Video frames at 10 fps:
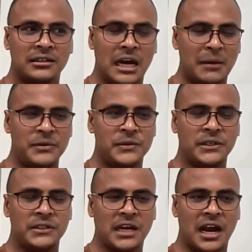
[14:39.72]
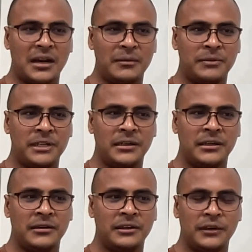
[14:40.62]
It can't
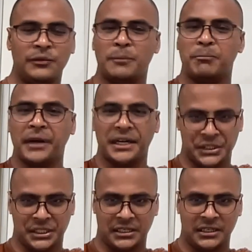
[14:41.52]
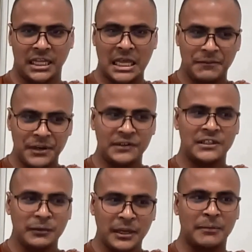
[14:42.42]
be give you pressure. If it is
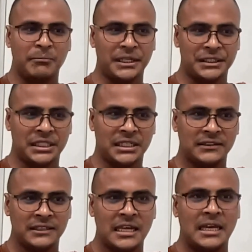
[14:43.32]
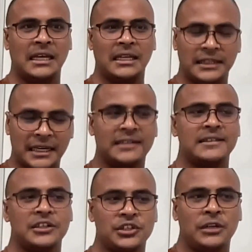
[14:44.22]
giving a pressure, that is
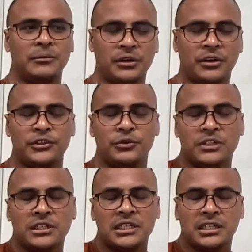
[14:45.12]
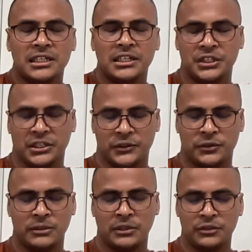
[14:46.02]
actually because the worldly conditions,
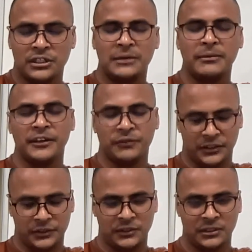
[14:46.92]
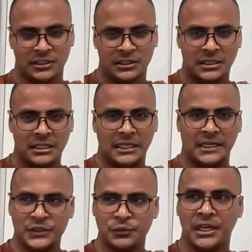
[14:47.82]
worldly benefits.
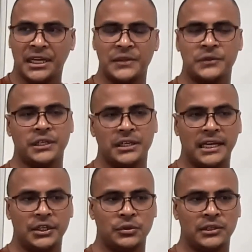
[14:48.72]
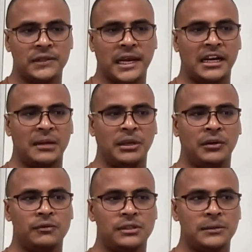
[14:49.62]
Yes, we can see like today's academic
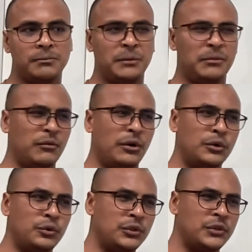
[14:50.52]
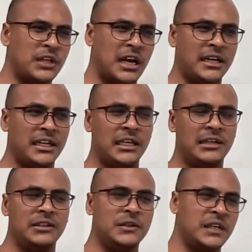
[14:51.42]
world, people want to study
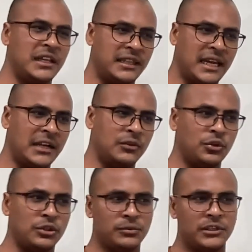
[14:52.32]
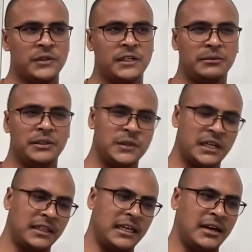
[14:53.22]
this and that through the Buddhism, this
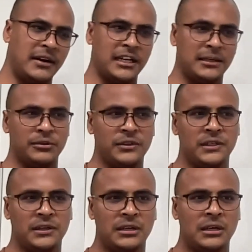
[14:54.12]
and that, right? The Buddhism,